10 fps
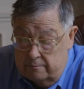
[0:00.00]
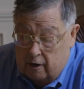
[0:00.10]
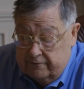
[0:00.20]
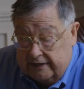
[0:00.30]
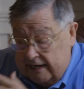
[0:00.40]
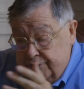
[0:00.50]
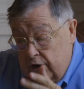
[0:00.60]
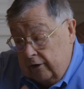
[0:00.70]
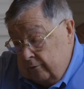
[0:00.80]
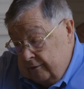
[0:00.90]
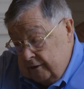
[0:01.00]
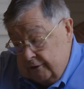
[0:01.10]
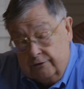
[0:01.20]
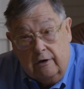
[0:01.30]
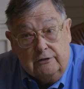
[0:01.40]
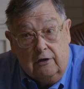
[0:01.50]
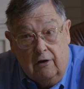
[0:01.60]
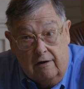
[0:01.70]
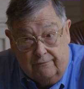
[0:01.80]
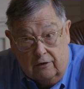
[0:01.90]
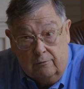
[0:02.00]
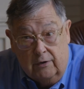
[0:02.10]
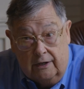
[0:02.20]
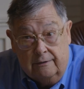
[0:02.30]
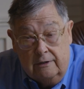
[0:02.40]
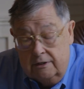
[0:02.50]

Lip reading: Matter of fact, I started with a construction law firm when I